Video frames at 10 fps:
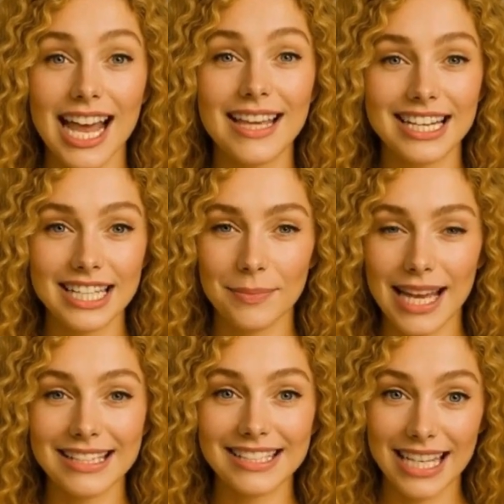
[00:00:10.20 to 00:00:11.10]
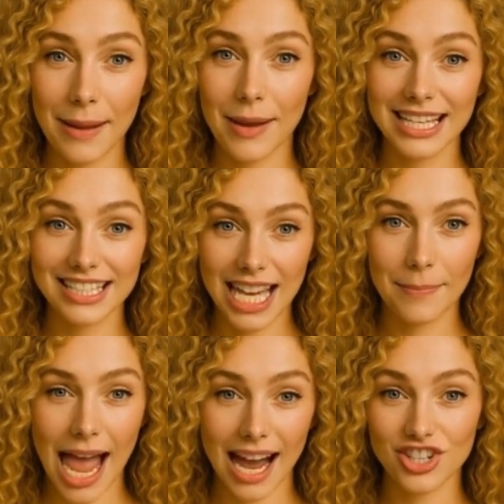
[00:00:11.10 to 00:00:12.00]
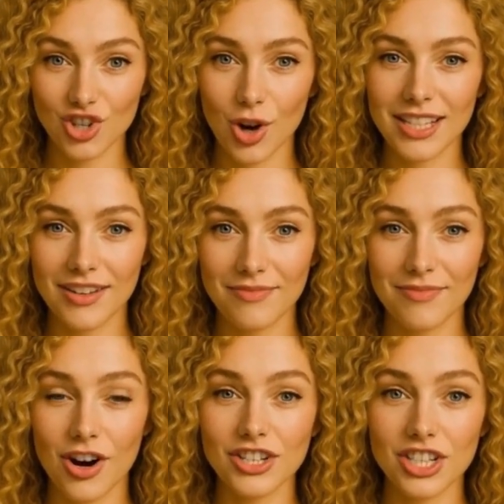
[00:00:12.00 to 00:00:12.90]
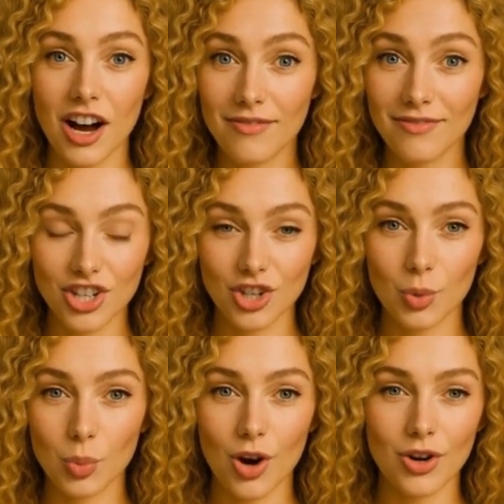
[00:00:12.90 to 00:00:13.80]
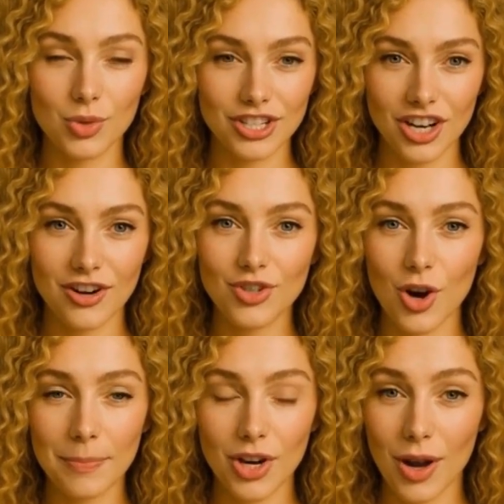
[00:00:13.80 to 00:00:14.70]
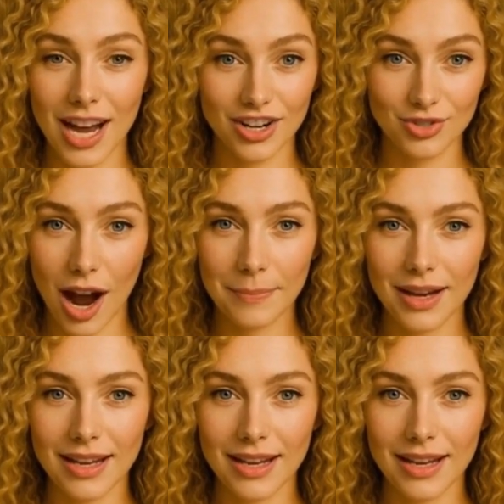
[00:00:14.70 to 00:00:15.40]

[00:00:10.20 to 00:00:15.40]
I'll explain step-by-step how to join the first official World Reserve crypto airdrop.